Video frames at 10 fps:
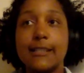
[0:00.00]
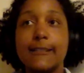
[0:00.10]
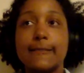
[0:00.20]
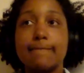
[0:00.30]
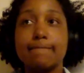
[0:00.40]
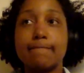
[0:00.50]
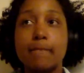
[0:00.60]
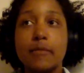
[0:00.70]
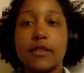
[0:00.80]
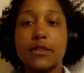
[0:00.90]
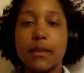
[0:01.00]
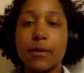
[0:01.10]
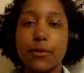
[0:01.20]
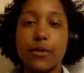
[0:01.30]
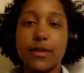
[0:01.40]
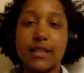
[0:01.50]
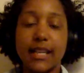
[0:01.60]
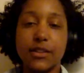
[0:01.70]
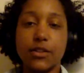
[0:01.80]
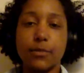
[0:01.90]
So that'd be more of the
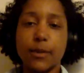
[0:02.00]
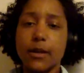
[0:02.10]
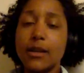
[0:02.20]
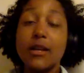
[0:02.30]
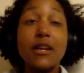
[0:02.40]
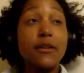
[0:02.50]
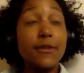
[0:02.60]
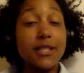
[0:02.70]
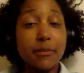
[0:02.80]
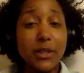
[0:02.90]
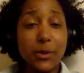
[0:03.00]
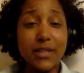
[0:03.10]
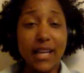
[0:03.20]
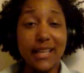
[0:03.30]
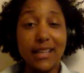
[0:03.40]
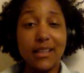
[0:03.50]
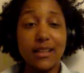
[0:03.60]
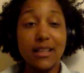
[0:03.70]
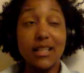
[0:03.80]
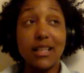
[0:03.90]
technical part. For somebody who's hiking
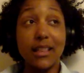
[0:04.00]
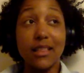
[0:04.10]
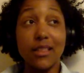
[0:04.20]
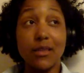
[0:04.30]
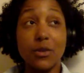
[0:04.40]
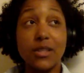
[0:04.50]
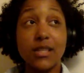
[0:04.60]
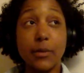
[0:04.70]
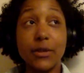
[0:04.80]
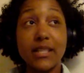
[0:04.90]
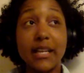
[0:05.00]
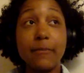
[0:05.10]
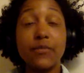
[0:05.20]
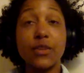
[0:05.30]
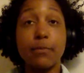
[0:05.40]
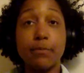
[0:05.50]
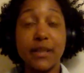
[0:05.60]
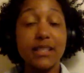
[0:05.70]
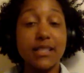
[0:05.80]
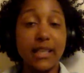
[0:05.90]
it in the summertime, your
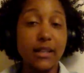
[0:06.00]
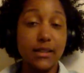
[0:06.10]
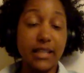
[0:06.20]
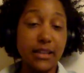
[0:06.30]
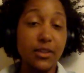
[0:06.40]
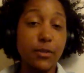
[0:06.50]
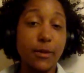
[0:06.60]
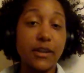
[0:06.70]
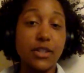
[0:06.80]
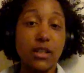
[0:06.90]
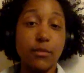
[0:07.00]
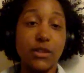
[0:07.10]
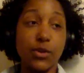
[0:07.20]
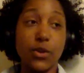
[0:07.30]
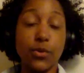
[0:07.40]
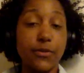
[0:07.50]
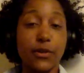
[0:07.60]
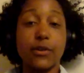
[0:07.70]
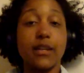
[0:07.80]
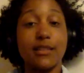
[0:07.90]
biggest technical parts are going to be doing
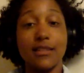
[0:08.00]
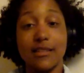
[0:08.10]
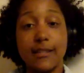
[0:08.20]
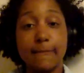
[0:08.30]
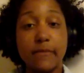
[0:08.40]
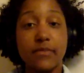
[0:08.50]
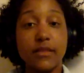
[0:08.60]
river crossings.